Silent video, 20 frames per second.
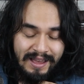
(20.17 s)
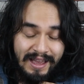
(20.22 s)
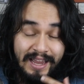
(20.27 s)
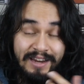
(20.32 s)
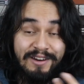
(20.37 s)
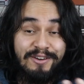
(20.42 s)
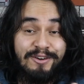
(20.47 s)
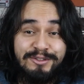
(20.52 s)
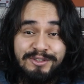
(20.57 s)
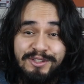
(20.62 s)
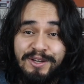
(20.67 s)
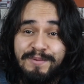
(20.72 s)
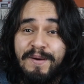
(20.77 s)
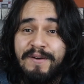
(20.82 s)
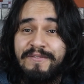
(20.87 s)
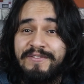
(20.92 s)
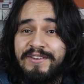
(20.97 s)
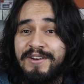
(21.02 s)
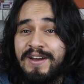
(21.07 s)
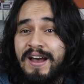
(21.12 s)
I know some
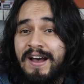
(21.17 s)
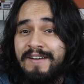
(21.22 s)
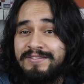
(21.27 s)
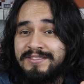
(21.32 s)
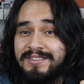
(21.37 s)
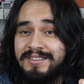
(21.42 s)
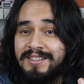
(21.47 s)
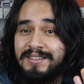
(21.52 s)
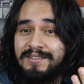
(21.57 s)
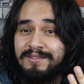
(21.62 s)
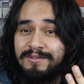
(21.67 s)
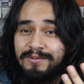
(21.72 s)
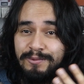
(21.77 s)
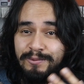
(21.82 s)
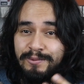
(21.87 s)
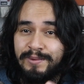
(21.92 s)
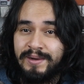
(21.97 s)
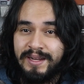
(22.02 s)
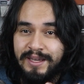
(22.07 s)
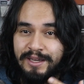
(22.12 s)
of you have seen
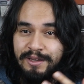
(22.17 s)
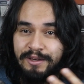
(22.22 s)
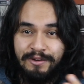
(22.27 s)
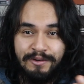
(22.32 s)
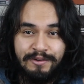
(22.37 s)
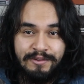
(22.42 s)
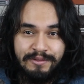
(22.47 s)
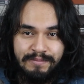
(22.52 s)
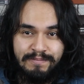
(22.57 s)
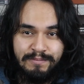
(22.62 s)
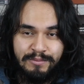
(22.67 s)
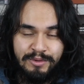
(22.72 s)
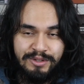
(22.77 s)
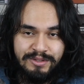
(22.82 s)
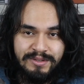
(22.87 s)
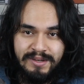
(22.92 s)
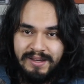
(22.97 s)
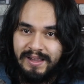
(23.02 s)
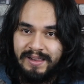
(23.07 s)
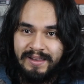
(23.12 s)
really good
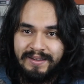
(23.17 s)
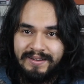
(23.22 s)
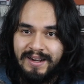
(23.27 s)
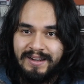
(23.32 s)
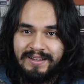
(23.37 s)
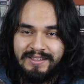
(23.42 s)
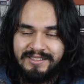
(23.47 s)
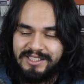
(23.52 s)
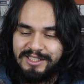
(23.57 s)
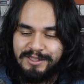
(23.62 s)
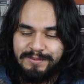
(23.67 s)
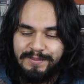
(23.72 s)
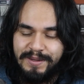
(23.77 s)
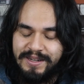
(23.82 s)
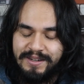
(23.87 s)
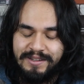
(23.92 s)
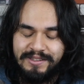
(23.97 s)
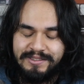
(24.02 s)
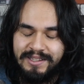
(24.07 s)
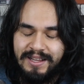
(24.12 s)
musical analysis
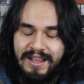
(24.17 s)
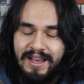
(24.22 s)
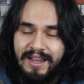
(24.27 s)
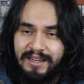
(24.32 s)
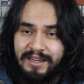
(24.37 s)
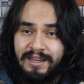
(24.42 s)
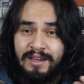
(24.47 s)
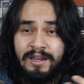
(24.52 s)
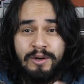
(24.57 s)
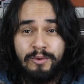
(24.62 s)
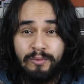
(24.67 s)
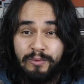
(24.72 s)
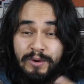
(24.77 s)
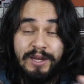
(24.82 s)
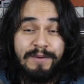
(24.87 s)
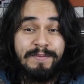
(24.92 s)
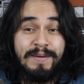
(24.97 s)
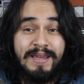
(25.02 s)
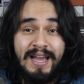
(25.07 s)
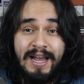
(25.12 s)
videos like
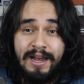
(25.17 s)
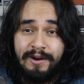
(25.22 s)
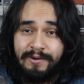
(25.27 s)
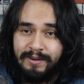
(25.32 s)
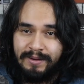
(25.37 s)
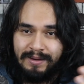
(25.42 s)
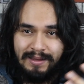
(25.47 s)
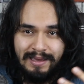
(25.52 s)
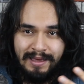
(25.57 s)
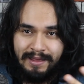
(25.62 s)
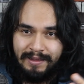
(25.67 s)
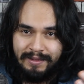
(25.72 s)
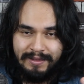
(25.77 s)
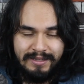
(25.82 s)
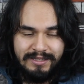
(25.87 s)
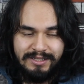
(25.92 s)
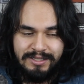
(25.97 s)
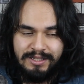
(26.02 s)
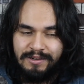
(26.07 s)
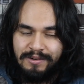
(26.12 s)
Rick Beato in
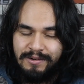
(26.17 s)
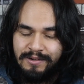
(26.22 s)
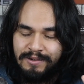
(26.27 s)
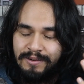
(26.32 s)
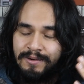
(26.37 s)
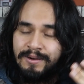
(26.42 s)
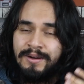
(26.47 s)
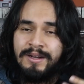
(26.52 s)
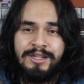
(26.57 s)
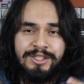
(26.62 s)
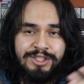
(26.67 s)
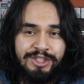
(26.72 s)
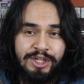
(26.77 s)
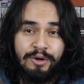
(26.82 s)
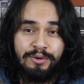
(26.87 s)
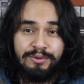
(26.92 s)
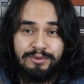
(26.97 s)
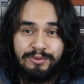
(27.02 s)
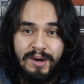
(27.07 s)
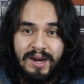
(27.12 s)
English or
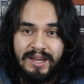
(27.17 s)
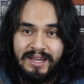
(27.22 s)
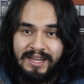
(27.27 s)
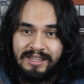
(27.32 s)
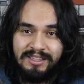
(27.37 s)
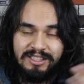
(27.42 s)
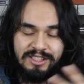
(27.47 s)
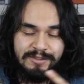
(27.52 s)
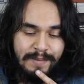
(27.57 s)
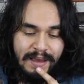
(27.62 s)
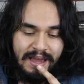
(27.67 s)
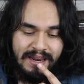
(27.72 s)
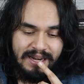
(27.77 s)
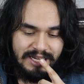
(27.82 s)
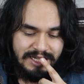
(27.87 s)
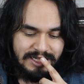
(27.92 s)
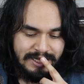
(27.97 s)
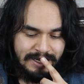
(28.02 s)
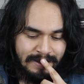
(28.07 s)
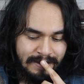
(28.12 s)
Soundtrack in
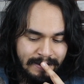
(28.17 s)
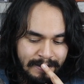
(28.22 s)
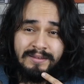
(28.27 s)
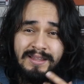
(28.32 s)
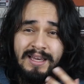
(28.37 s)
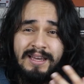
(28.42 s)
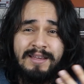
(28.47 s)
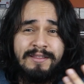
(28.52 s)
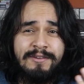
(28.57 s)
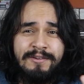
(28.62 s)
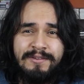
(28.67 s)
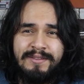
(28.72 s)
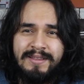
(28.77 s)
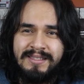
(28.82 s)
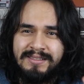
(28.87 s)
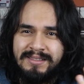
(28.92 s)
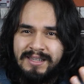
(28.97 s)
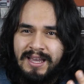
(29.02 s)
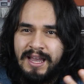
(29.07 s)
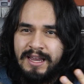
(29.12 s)
Spanish. They do
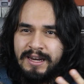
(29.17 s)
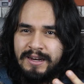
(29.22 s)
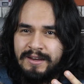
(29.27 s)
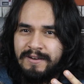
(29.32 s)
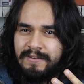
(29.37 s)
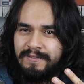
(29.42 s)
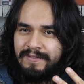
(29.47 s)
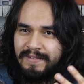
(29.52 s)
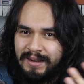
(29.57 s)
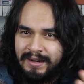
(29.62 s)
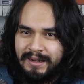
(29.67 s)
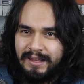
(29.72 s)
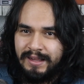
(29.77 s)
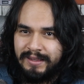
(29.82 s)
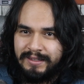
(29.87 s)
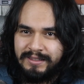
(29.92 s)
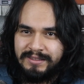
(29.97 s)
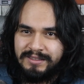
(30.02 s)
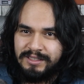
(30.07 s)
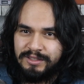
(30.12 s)
this kind of
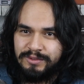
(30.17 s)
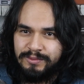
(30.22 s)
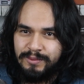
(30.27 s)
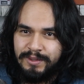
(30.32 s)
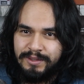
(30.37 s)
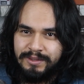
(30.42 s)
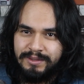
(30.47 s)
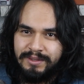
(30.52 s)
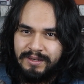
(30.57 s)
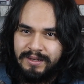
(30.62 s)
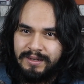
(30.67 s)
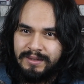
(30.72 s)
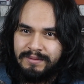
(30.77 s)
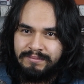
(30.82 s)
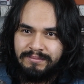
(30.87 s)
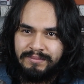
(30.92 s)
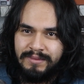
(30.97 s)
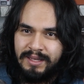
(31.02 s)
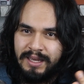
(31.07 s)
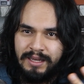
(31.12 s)
analysis where
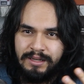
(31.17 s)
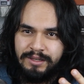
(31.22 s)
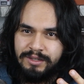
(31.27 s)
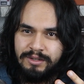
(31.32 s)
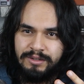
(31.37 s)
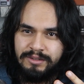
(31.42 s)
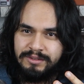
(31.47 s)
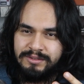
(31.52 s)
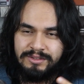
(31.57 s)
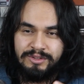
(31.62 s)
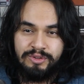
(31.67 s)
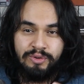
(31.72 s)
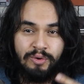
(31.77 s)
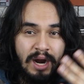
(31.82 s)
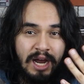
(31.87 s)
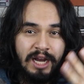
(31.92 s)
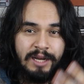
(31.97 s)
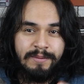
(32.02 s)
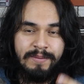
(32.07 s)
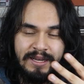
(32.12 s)
they take just
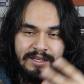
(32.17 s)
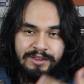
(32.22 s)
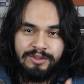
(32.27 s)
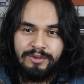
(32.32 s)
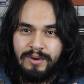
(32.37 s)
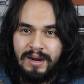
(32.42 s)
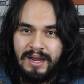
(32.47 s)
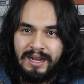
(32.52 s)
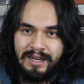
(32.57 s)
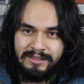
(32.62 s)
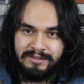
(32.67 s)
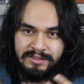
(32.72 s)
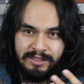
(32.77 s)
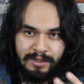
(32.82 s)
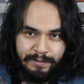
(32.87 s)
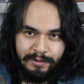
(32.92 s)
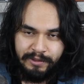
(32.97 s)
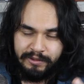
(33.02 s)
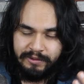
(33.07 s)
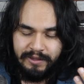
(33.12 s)
track by track
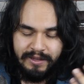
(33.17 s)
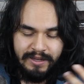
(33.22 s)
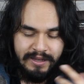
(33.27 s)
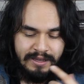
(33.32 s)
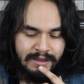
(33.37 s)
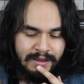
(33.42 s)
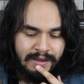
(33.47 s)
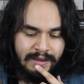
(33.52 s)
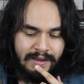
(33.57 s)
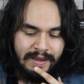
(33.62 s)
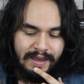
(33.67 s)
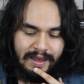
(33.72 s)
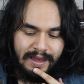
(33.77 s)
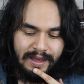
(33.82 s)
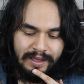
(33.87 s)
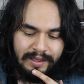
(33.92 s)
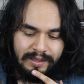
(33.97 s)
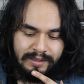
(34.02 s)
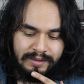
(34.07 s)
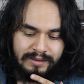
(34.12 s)
separately
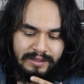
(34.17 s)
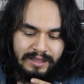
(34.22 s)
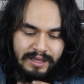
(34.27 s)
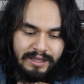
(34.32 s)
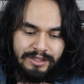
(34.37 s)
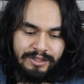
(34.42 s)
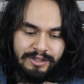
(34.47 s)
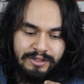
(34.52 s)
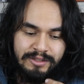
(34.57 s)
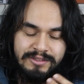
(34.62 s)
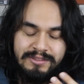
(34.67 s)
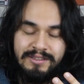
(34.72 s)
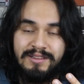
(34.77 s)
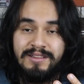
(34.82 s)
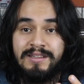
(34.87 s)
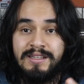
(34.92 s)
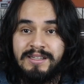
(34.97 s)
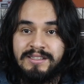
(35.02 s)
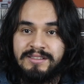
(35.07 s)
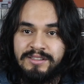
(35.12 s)
and they just
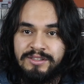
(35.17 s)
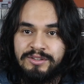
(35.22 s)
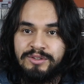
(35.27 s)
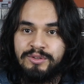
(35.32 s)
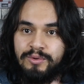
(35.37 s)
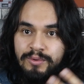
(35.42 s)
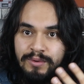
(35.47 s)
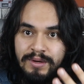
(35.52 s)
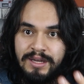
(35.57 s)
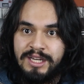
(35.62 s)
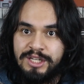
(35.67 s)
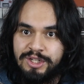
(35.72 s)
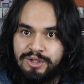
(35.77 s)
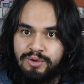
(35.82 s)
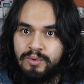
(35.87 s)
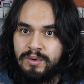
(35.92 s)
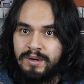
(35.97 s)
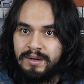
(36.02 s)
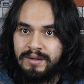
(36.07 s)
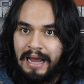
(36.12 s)
listen to
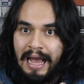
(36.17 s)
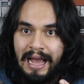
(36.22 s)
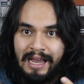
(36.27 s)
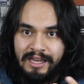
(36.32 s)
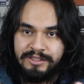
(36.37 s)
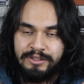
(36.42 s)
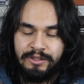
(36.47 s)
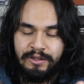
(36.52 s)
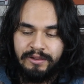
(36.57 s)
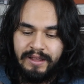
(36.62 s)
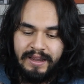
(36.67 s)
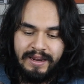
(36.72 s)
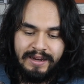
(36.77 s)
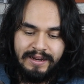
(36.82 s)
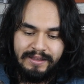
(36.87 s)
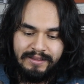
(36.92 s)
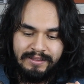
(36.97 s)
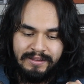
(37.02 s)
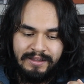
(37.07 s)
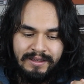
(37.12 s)
each one
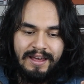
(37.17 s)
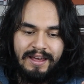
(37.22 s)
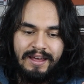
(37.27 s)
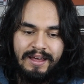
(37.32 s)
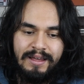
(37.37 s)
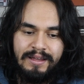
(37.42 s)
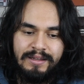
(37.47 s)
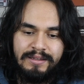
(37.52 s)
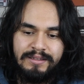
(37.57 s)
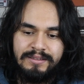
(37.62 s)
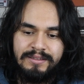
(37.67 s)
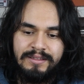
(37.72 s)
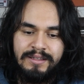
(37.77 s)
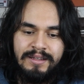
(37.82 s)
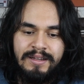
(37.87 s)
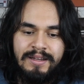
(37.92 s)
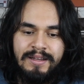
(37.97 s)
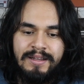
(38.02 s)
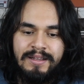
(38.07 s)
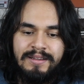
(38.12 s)
isolated, and
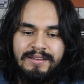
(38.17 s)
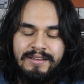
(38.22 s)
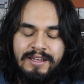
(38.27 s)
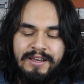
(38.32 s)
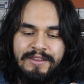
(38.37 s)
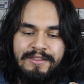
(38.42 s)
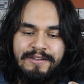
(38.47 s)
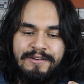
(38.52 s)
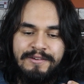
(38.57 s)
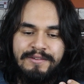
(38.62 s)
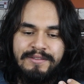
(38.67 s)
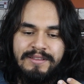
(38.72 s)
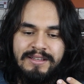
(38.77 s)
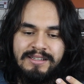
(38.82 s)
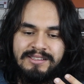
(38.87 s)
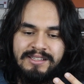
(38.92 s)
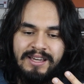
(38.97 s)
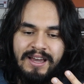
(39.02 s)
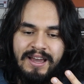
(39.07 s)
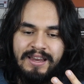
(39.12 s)
they do
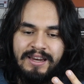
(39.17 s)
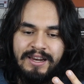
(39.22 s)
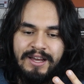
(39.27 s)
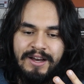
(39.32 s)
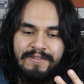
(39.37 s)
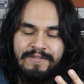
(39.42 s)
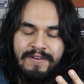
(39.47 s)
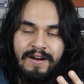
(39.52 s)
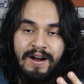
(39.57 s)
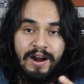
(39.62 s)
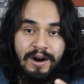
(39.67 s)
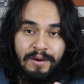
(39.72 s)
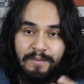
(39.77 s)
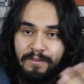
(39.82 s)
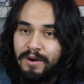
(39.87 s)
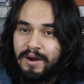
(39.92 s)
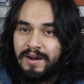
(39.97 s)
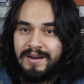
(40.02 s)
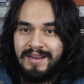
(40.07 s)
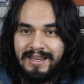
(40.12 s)
this kind of
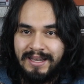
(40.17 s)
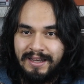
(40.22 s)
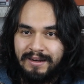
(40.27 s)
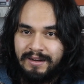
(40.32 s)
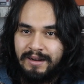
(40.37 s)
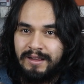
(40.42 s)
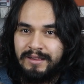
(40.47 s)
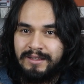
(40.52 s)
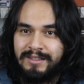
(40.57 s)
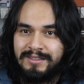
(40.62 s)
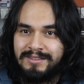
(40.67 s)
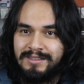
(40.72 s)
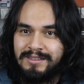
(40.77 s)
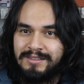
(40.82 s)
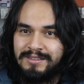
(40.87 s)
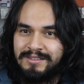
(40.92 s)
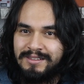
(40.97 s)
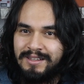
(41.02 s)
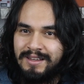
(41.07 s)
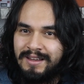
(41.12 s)
harmonic
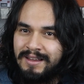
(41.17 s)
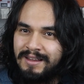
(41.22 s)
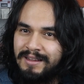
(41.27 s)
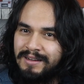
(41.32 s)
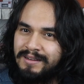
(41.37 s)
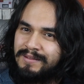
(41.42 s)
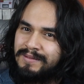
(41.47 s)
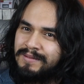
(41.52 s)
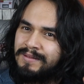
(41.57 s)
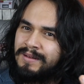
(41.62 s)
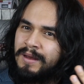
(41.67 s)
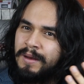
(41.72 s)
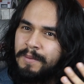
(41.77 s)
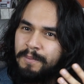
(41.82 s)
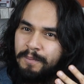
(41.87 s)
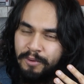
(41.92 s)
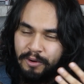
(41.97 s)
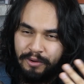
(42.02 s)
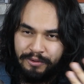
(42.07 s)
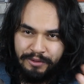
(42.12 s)
analysis and
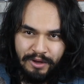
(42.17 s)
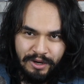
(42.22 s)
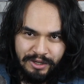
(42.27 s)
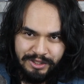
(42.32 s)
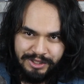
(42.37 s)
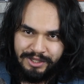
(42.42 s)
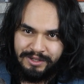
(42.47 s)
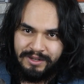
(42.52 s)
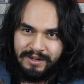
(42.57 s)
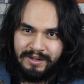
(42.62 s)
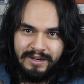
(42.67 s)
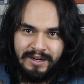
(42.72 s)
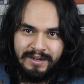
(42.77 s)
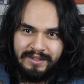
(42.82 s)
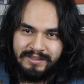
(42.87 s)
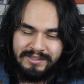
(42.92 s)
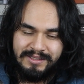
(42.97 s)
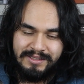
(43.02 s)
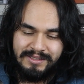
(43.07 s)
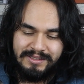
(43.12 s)
production
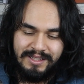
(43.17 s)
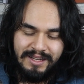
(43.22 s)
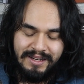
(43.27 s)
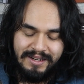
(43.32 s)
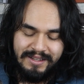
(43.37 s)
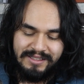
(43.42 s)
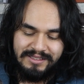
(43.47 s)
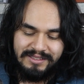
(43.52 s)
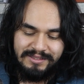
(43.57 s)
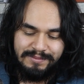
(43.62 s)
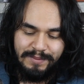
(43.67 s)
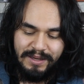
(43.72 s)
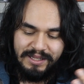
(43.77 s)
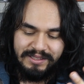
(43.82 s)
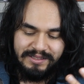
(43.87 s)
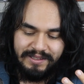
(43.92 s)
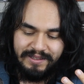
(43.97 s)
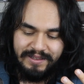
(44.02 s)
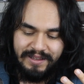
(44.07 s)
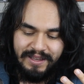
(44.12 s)
analysis, that is
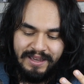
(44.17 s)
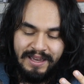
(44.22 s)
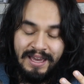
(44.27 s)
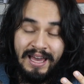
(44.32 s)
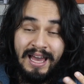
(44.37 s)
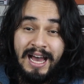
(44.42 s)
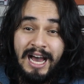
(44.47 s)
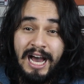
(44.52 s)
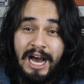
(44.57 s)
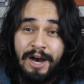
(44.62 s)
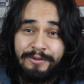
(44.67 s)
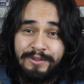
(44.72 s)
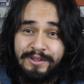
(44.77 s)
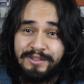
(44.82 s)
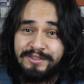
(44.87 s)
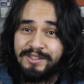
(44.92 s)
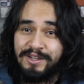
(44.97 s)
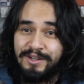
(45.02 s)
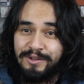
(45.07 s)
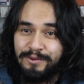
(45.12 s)
basically how
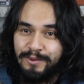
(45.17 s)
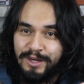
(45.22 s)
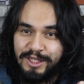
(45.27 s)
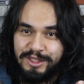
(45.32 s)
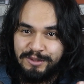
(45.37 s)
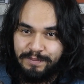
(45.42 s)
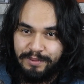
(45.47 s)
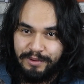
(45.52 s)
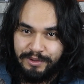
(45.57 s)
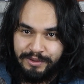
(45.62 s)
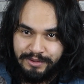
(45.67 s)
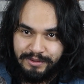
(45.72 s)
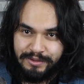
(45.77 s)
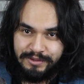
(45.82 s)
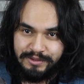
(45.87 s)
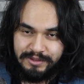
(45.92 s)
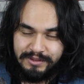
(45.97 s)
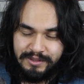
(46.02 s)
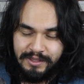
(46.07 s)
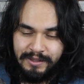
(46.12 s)
the song was
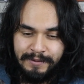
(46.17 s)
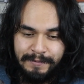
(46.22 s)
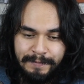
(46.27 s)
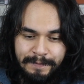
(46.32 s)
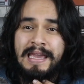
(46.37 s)
produced.